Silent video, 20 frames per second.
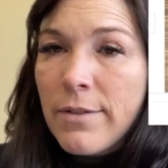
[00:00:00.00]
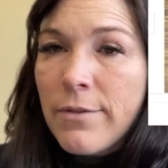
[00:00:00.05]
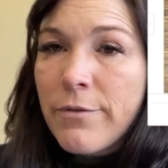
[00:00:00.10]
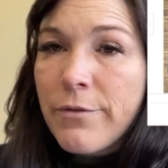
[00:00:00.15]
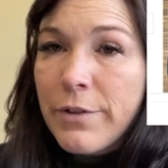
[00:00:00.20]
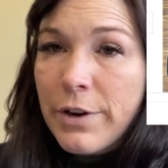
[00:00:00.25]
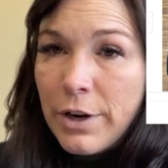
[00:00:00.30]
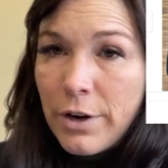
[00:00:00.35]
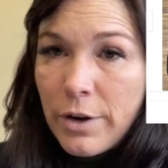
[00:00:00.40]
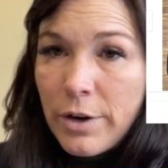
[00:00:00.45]

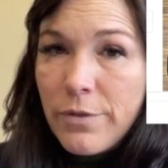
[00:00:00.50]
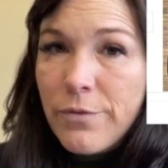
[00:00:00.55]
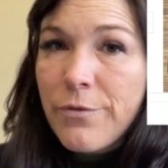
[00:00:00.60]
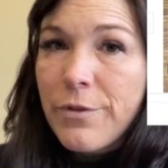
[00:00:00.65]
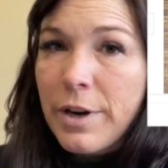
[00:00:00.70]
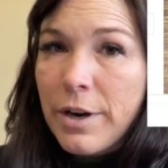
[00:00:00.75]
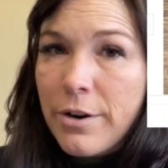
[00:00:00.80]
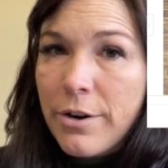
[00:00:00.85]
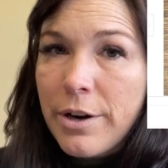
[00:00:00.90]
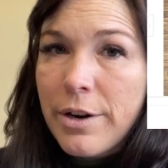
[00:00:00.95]
Very,
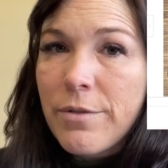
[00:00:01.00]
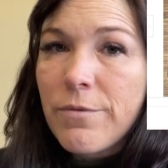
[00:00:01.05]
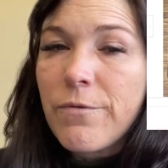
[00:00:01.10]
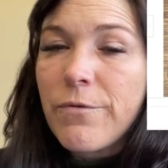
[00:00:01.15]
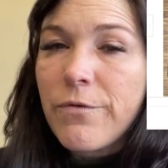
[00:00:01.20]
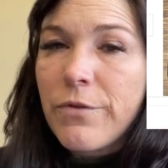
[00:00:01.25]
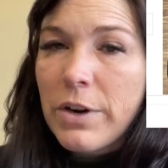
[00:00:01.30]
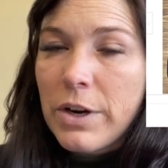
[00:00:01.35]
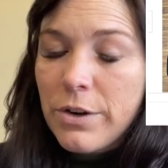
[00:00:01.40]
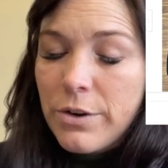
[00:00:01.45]
very,
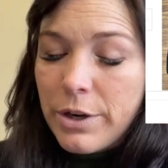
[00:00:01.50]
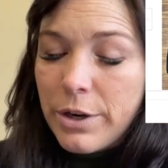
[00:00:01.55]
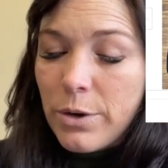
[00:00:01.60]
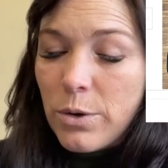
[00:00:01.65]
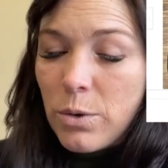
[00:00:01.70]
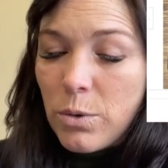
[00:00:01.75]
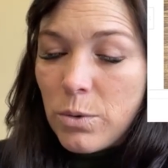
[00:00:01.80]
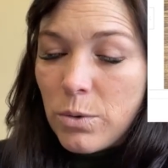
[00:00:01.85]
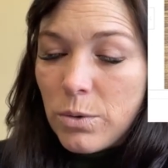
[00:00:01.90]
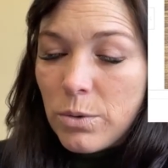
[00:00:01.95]
very
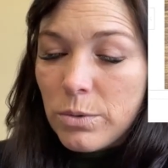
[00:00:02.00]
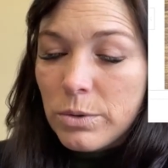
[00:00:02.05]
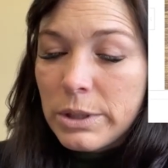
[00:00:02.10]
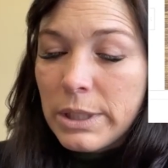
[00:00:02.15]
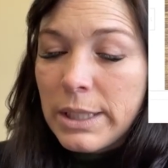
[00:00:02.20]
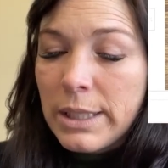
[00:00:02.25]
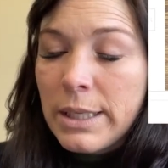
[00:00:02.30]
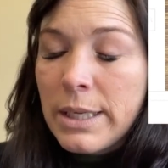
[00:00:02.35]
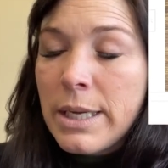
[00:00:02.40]
old.